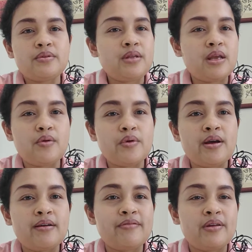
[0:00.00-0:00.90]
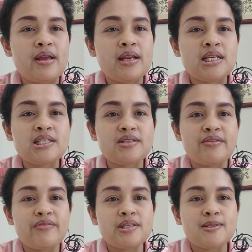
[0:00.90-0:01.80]
they don't have any
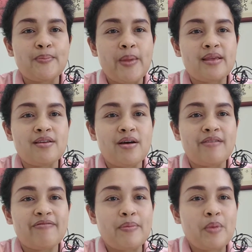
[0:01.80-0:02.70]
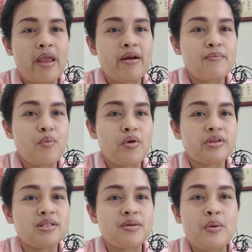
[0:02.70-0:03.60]
service to pick you up from the
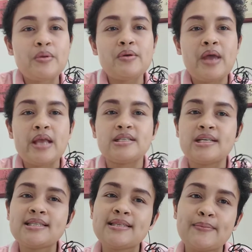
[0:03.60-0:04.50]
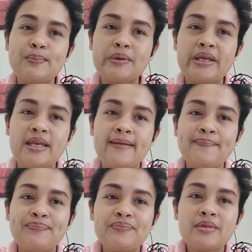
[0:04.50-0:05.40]
airport so you can just simply
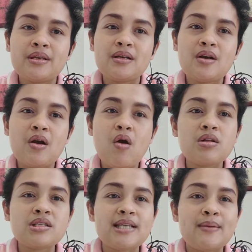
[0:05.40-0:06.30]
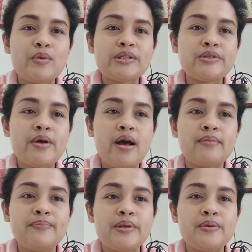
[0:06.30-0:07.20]
call someone to
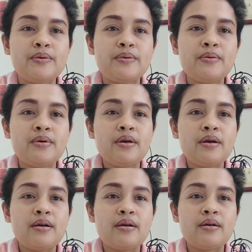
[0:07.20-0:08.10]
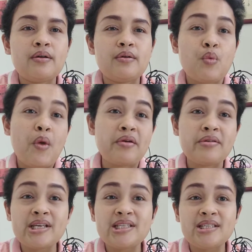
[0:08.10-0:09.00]
help you where
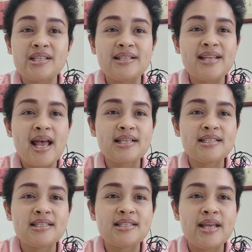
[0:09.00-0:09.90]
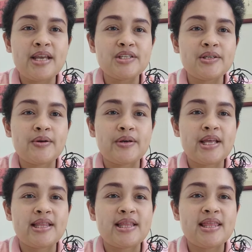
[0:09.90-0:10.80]
is the taxi station or
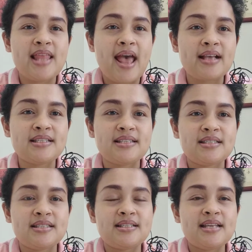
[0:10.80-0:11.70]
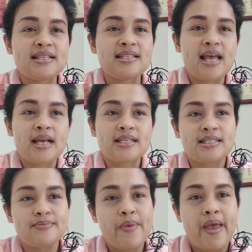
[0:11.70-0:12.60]
the taxi the
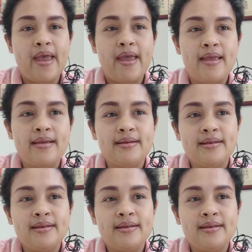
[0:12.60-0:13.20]
taxi bay